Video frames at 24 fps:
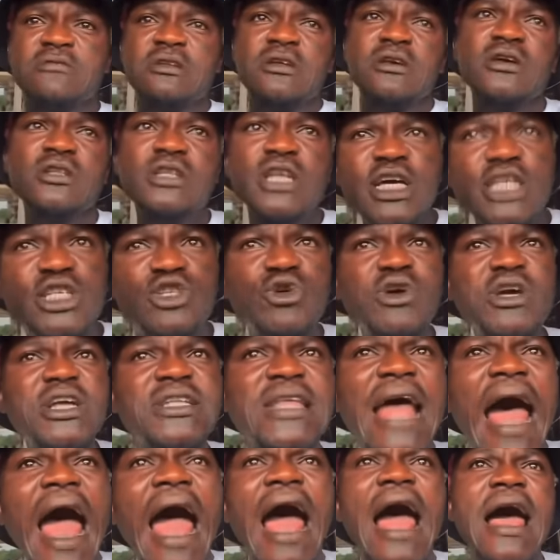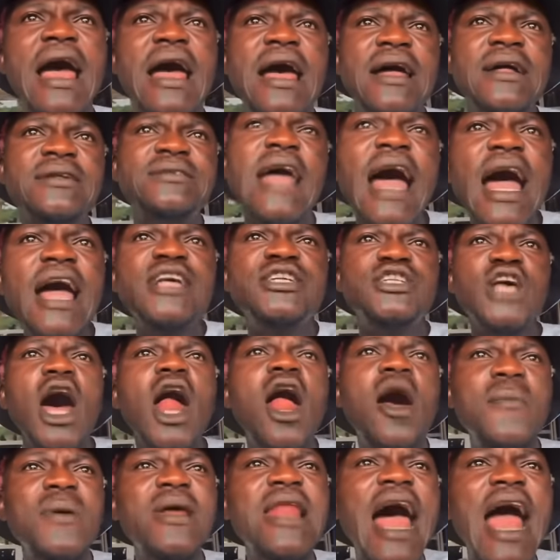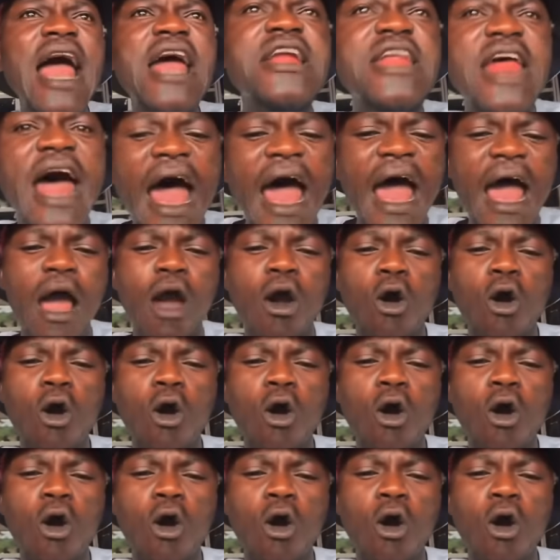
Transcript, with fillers: ni Twitter ten saw me like that.